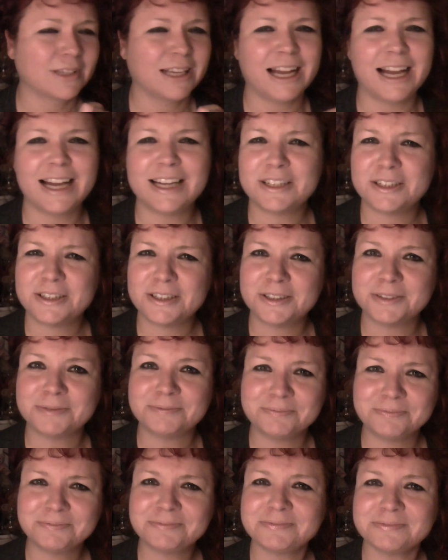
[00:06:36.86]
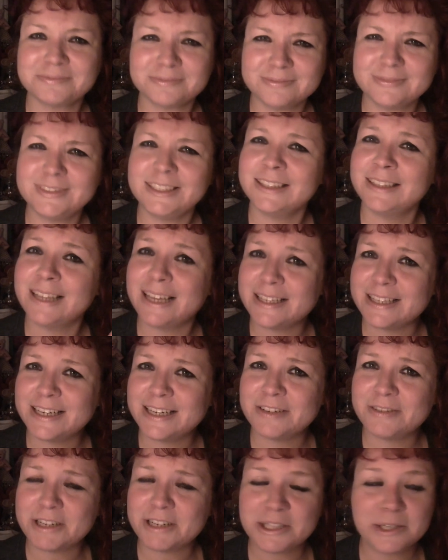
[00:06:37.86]
I don't know. There's an
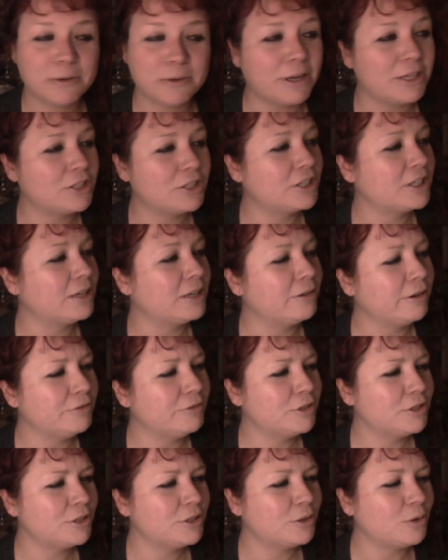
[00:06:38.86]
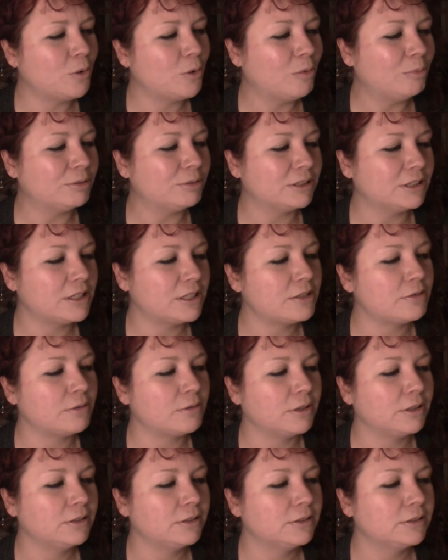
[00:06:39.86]
interesting question. Now, I've just opened this
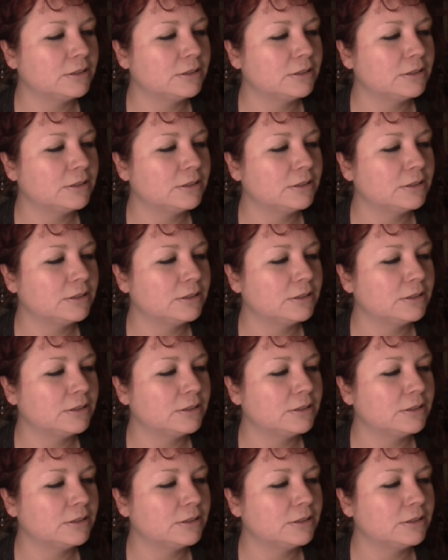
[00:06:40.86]
one